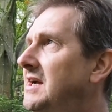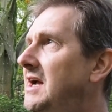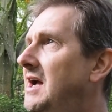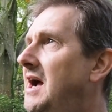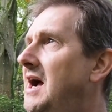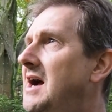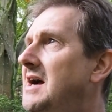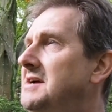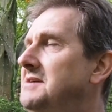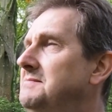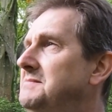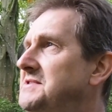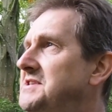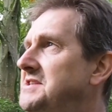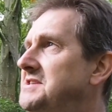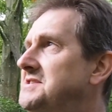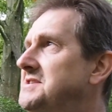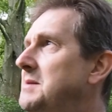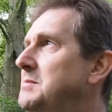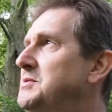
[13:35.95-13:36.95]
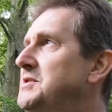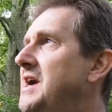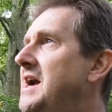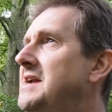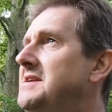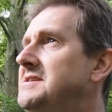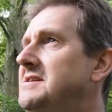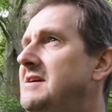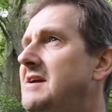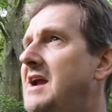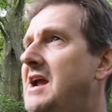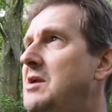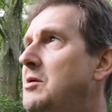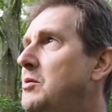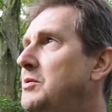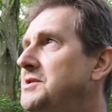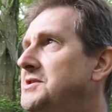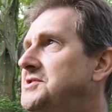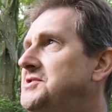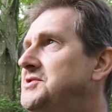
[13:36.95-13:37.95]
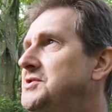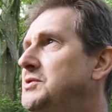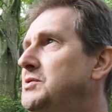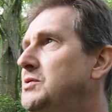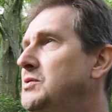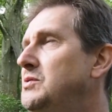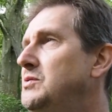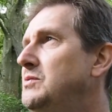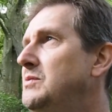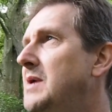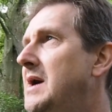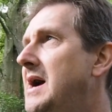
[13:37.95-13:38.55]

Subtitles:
to the subject in order to